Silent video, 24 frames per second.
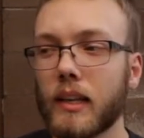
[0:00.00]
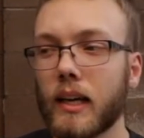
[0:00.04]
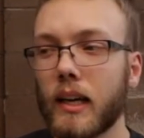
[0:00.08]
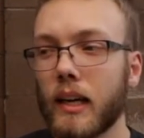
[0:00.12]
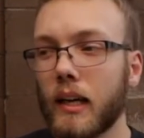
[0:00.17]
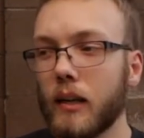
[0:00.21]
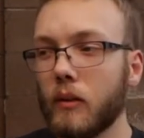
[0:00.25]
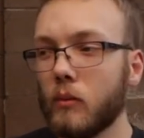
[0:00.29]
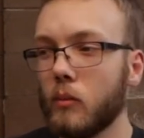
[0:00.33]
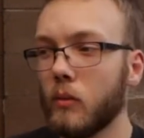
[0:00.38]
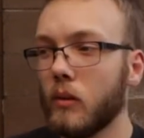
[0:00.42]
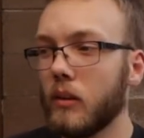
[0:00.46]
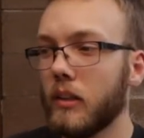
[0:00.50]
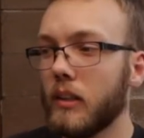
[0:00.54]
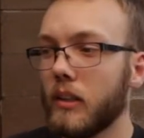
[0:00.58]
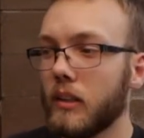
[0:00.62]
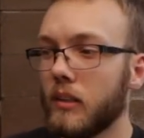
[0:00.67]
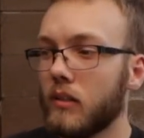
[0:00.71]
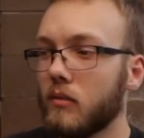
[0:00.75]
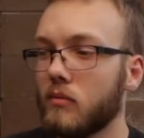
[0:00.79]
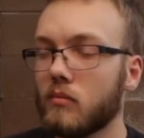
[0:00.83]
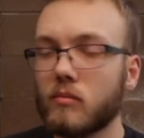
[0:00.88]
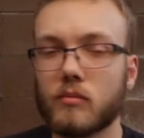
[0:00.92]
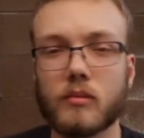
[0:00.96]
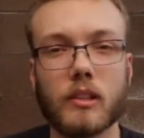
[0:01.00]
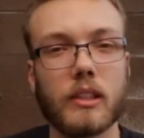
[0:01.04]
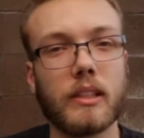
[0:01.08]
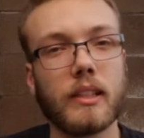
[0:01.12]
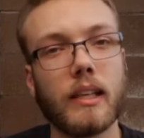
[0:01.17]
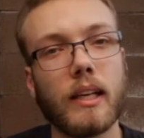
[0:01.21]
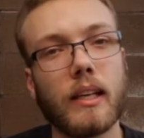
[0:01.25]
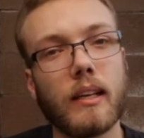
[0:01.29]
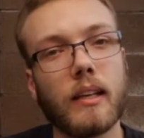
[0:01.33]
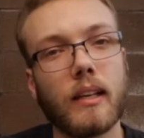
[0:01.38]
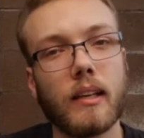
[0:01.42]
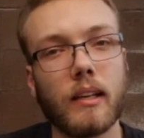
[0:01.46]
I wouldn't
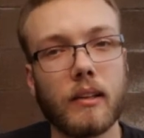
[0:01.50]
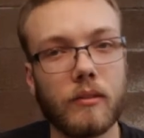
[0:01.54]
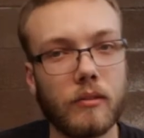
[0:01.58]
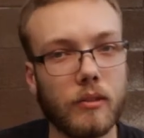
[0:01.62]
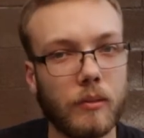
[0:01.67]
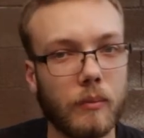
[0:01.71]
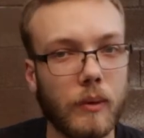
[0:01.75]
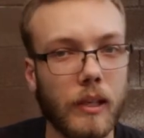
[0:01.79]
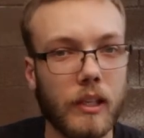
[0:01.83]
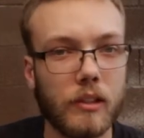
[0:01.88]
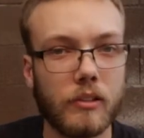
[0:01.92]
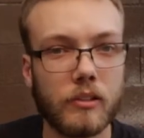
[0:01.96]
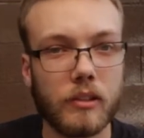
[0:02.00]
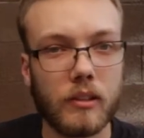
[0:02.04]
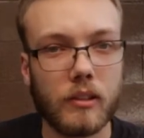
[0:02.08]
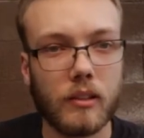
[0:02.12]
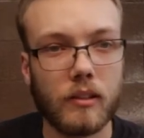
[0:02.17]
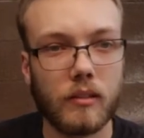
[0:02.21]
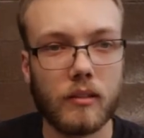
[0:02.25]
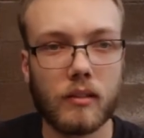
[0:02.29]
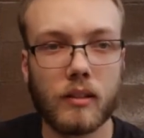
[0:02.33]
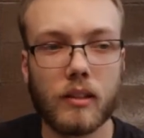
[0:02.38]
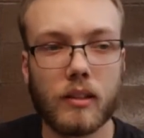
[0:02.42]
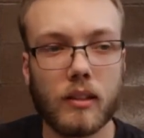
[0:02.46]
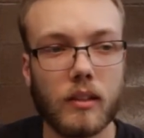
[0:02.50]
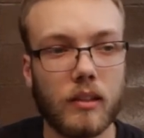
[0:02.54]
retain that information